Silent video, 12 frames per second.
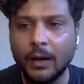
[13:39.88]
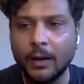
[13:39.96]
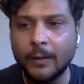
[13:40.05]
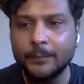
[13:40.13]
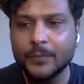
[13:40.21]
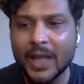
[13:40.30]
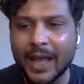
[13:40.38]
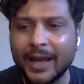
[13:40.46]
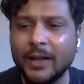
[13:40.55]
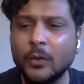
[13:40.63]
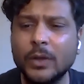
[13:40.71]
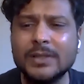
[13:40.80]
Um,
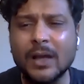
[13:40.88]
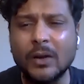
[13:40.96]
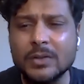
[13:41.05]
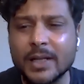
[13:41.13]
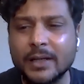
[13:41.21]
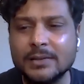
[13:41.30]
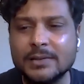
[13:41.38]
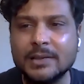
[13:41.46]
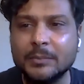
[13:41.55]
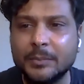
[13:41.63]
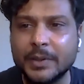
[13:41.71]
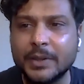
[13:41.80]
and I know it sounds like a
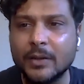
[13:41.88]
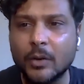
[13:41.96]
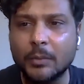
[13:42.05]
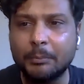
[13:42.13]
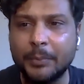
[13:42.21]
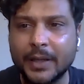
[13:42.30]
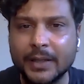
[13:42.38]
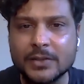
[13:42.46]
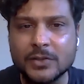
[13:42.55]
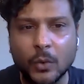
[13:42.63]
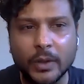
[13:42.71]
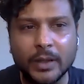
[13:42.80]
sympathy or pity
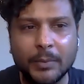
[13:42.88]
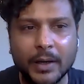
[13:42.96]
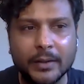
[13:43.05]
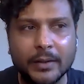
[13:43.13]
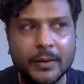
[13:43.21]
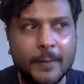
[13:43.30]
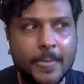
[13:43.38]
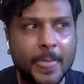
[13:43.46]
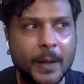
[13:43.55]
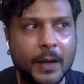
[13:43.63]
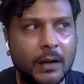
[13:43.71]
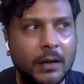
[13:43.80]
story, but
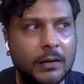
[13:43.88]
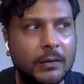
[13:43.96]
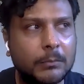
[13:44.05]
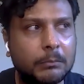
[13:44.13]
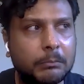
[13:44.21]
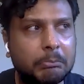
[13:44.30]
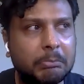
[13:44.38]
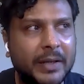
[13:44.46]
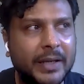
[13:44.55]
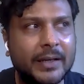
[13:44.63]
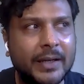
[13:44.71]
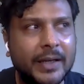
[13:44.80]
uh,
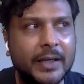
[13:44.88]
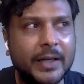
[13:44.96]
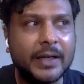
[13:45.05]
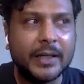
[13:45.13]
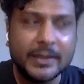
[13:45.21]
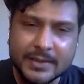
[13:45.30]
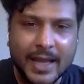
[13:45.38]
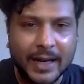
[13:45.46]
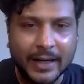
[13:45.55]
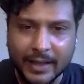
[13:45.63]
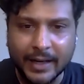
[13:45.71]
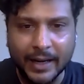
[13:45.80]
it, it it is
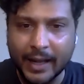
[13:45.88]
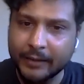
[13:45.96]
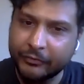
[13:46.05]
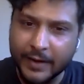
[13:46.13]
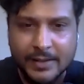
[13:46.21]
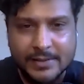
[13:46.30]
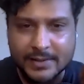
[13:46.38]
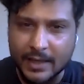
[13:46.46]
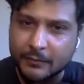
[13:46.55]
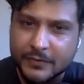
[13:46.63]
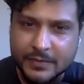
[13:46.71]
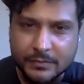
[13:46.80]
that. Like, and I felt
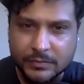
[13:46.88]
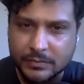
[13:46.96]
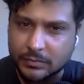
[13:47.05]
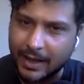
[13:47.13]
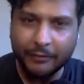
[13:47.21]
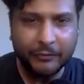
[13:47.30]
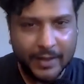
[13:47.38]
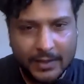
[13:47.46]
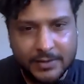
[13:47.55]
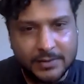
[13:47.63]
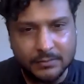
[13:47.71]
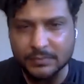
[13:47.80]
self, I
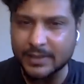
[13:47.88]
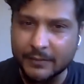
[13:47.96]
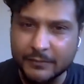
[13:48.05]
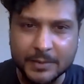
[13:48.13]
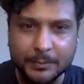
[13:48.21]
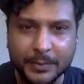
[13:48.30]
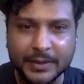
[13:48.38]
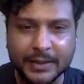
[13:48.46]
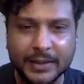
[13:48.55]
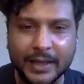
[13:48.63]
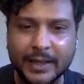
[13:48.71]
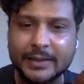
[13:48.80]
felt
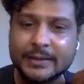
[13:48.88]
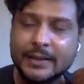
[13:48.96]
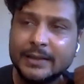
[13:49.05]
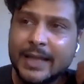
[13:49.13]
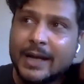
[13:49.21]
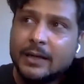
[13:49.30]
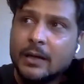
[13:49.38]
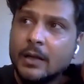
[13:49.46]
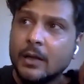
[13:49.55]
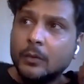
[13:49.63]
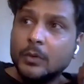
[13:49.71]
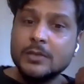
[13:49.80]
self-sympathy. And I think yeah. that that
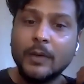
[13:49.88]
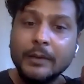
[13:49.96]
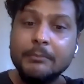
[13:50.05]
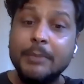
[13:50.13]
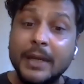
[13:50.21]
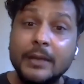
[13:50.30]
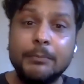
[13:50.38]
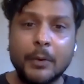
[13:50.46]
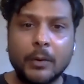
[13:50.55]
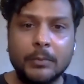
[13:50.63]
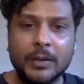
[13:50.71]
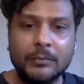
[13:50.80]
was one big
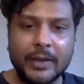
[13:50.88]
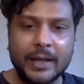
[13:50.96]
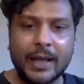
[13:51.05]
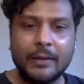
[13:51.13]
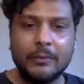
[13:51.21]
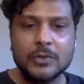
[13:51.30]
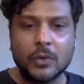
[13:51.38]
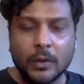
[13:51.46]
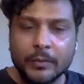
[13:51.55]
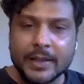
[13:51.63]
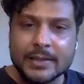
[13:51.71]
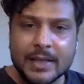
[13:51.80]
problem where I was
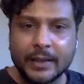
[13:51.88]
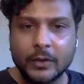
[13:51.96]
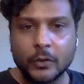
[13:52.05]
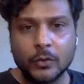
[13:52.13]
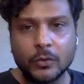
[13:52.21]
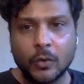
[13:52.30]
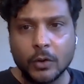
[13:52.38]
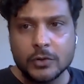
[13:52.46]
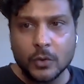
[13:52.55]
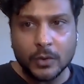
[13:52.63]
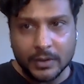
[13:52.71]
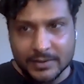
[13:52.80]
always like, you know,
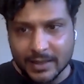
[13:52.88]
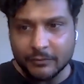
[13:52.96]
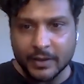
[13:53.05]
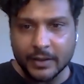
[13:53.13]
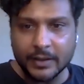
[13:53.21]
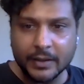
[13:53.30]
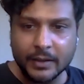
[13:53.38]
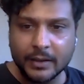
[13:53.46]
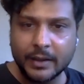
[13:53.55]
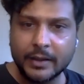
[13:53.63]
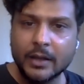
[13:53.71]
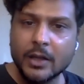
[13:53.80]
also
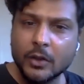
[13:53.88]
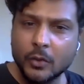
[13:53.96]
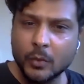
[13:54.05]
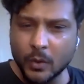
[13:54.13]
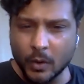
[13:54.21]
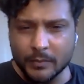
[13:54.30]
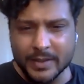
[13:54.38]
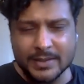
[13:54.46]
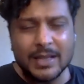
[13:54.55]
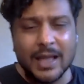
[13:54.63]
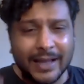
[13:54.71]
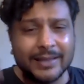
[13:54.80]
self-critical and mm. you were
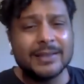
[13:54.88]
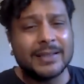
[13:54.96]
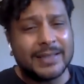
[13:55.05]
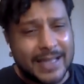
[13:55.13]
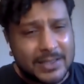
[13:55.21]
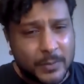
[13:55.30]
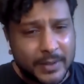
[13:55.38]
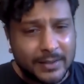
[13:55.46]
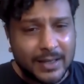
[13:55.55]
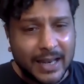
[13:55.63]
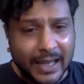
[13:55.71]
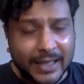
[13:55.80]
always, I think that that's where
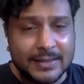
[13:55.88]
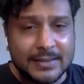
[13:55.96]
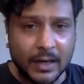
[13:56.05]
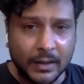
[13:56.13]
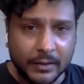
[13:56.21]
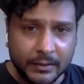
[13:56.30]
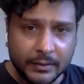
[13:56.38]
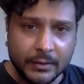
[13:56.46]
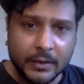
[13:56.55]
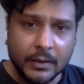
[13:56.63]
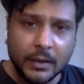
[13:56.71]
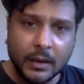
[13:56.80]
the lying started,
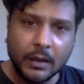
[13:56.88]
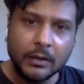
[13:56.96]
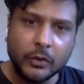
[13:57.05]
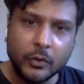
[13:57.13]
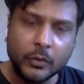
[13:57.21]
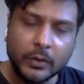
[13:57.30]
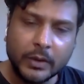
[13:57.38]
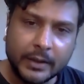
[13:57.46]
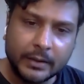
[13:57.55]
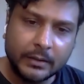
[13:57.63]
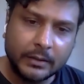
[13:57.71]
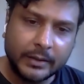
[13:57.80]
uh, you know,
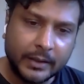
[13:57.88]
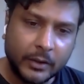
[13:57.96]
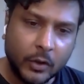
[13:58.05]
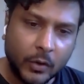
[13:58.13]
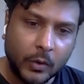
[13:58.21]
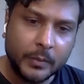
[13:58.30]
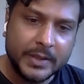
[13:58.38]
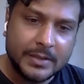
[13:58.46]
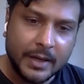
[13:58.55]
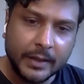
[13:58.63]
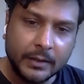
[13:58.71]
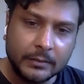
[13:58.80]
that, that you're always
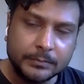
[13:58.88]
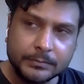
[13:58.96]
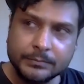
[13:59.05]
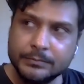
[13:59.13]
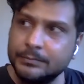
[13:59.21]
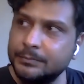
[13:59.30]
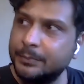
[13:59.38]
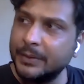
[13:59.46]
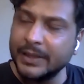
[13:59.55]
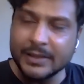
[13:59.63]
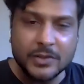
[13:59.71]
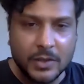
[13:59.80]
trying to
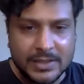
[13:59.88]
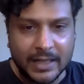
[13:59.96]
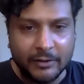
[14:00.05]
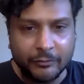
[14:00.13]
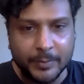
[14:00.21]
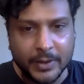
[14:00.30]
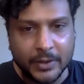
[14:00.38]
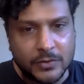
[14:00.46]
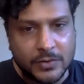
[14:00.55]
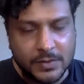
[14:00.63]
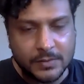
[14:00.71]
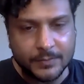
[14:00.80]
please yourself
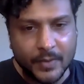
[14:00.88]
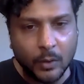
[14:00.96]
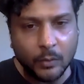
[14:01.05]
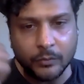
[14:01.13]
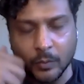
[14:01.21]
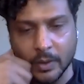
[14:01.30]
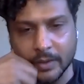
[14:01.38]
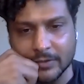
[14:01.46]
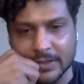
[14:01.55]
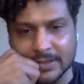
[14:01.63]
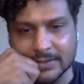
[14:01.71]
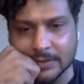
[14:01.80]
because yeah, of
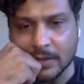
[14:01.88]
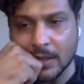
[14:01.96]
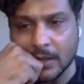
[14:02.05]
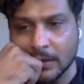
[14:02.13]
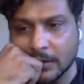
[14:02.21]
whatever yeah. reason.